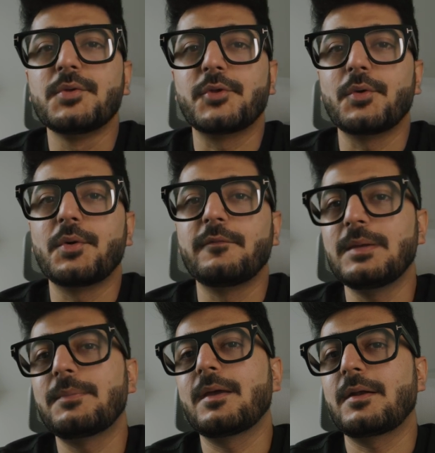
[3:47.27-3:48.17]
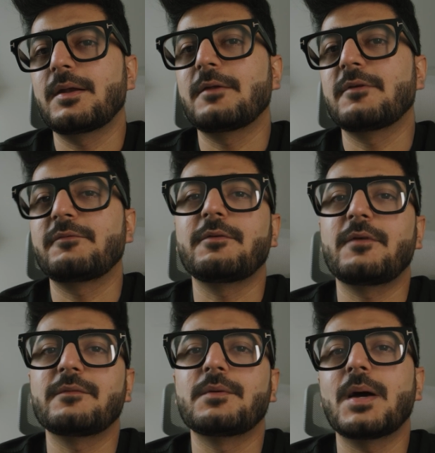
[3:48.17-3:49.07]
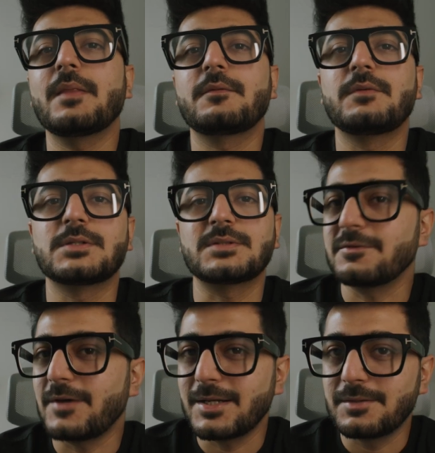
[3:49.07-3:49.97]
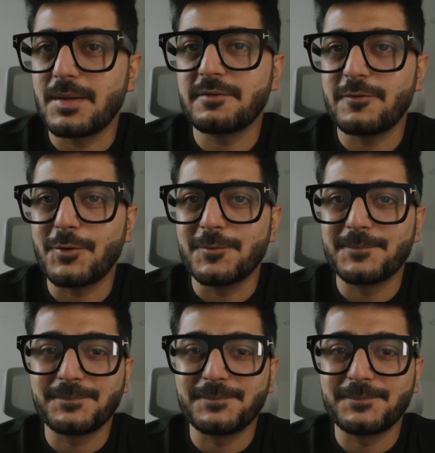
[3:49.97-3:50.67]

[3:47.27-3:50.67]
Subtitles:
so we pay 155 a month, which is divided by 4.